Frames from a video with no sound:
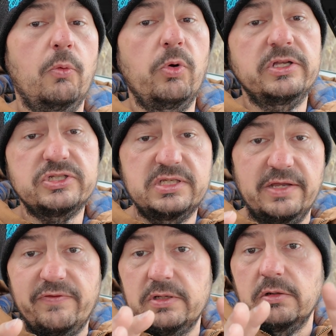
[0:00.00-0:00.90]
which,
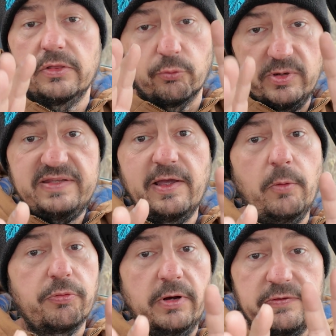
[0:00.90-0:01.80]
given the
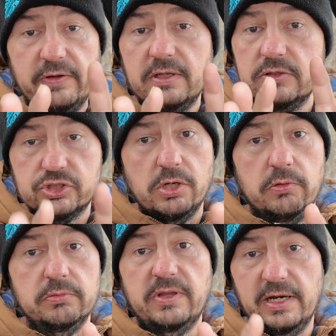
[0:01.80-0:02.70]
retail pricing
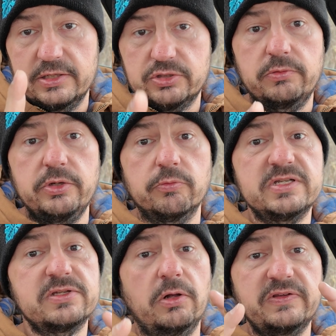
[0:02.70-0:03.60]
shown that I showed you,
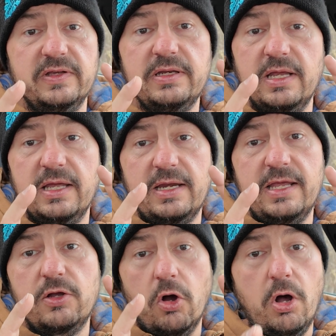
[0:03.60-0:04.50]
resulted in
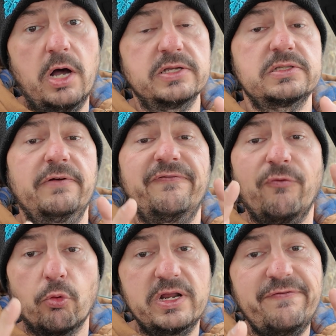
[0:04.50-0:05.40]
a cost of
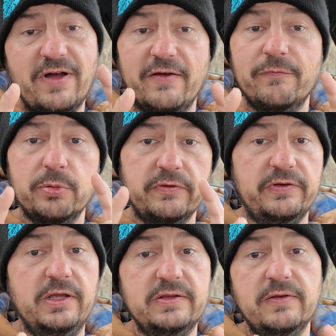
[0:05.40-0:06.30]

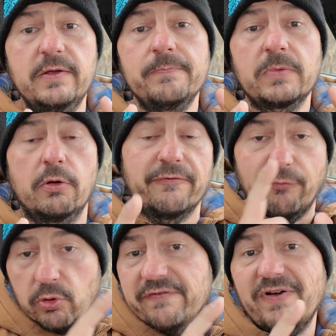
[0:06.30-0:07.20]
45% or
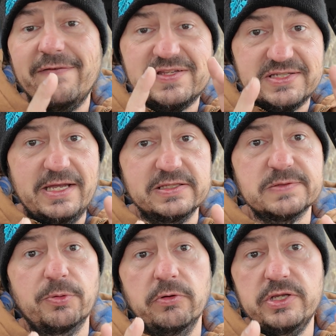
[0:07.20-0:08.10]
45
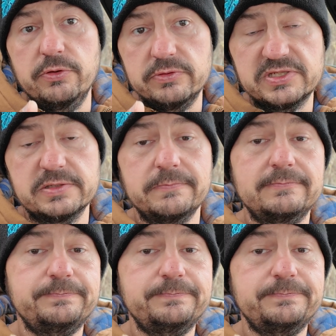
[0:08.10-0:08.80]
cents per use